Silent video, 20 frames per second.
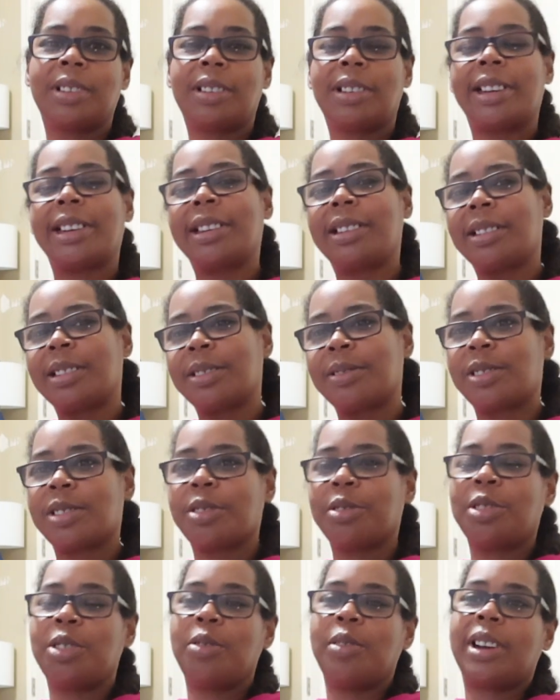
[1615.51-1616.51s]
like,
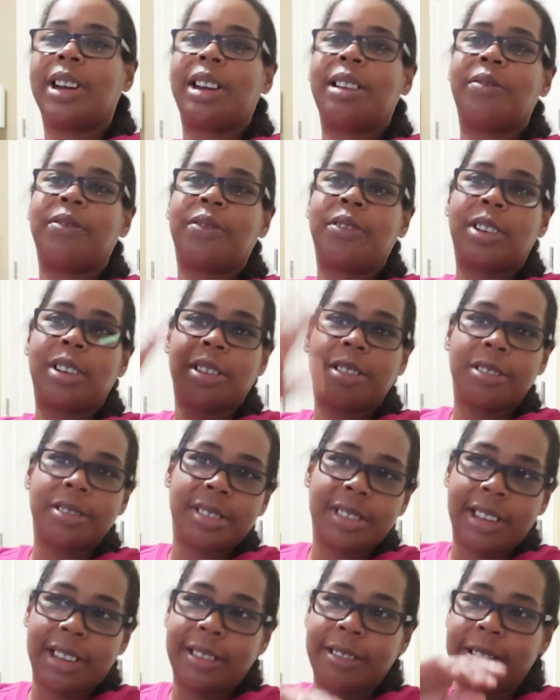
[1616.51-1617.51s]
so you have her
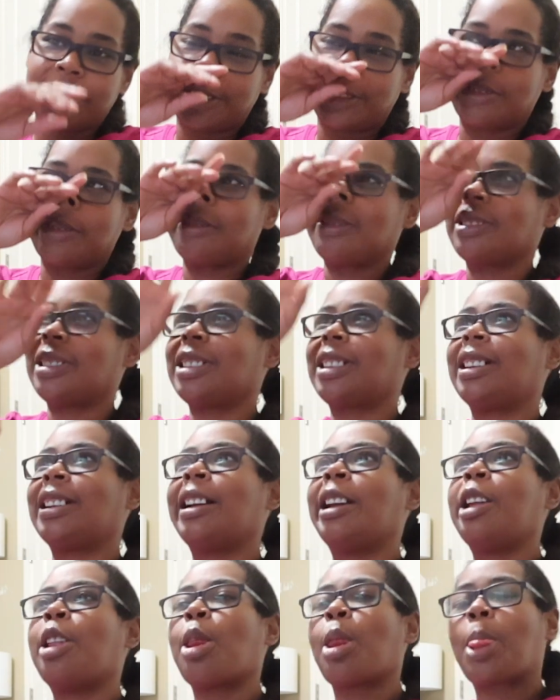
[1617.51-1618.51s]
side of the story
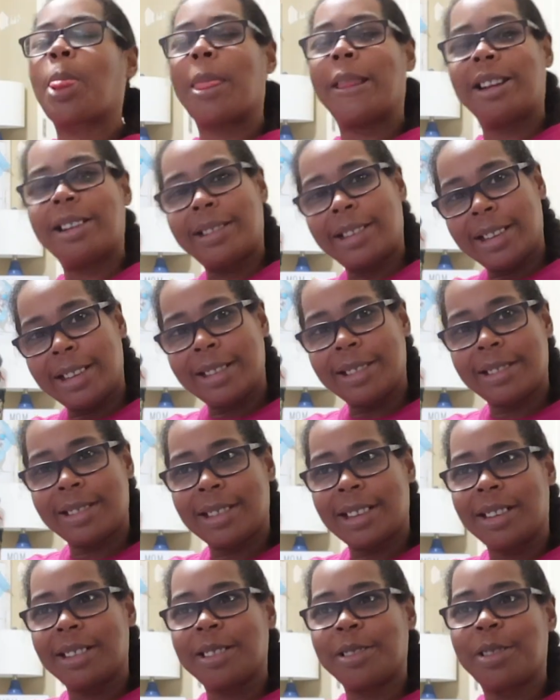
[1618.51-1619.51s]
and his
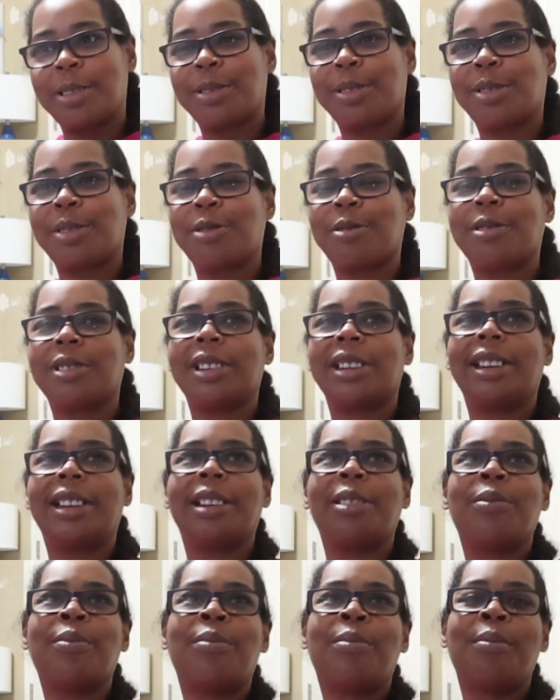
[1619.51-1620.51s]
side of the
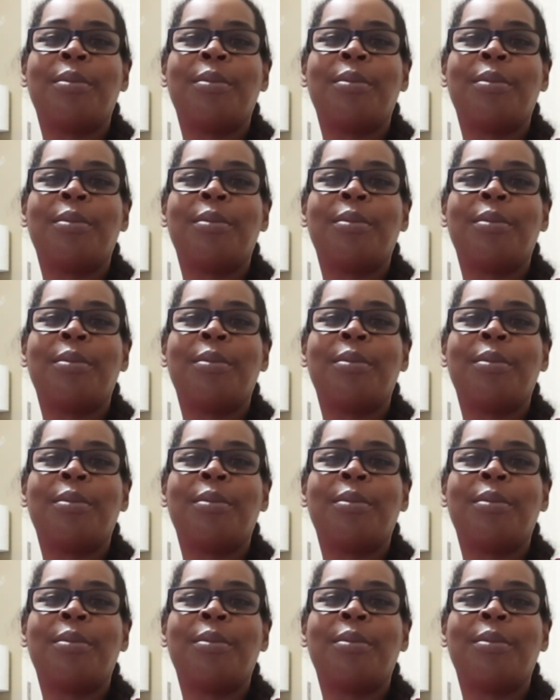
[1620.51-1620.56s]
story,